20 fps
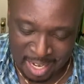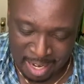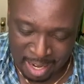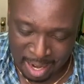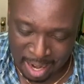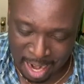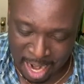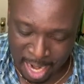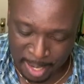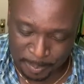
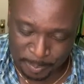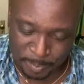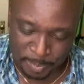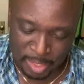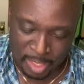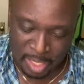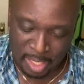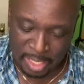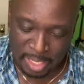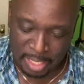All right.
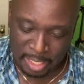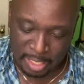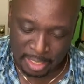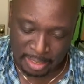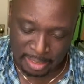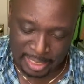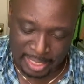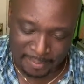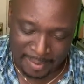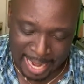
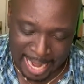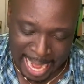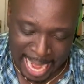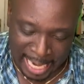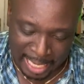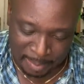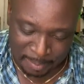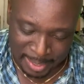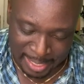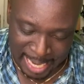Levi
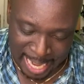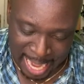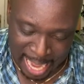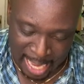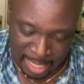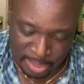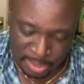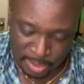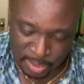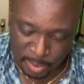Ackerman
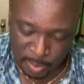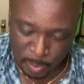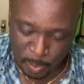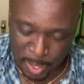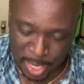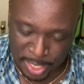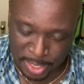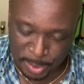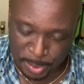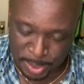asks,
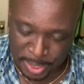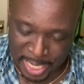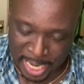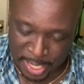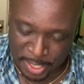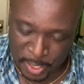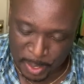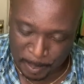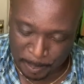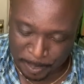where do you
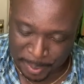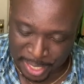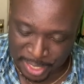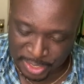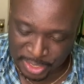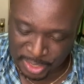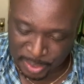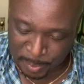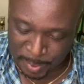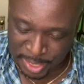get your
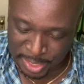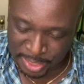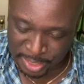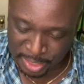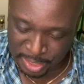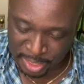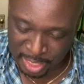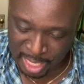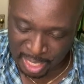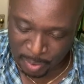paint
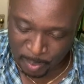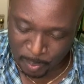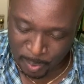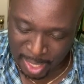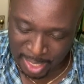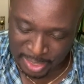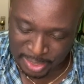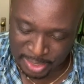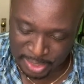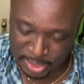squeezer and
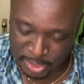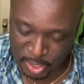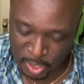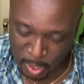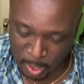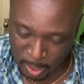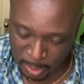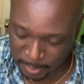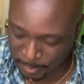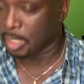what is it called?